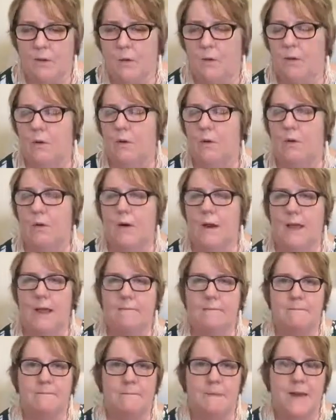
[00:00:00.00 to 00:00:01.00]
all
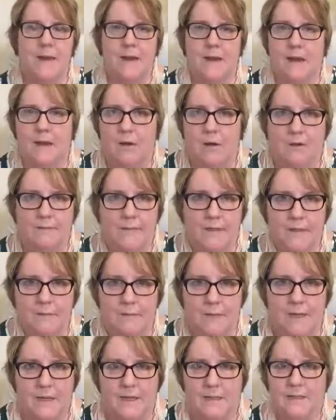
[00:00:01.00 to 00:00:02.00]
manner of other
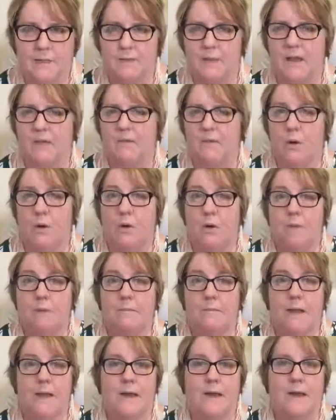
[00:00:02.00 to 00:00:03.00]
beings who have all
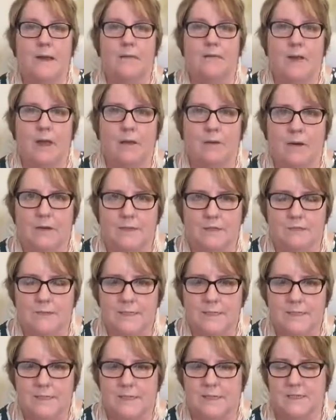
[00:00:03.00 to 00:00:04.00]
manner of
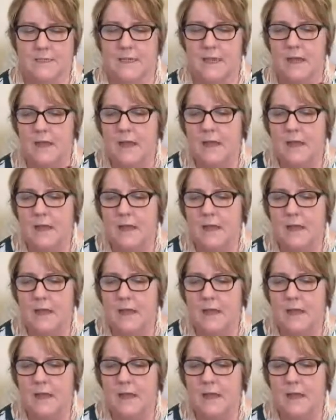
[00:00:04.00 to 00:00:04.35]
characteristics.